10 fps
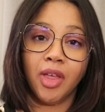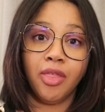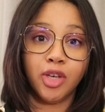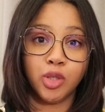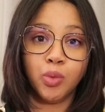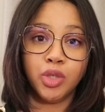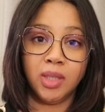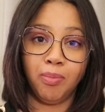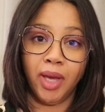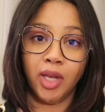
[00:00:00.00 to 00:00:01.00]
this would
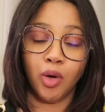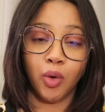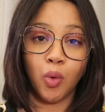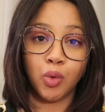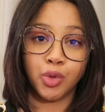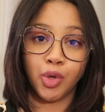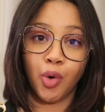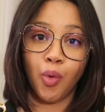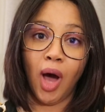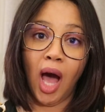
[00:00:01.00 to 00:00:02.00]
depend on
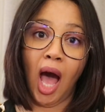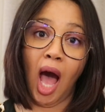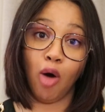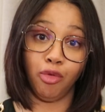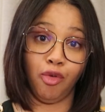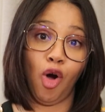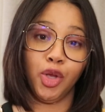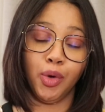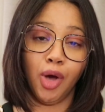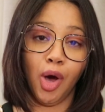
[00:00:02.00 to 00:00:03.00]
also how far
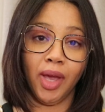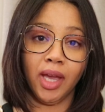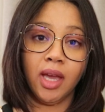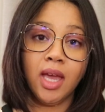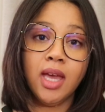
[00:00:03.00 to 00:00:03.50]
you're going.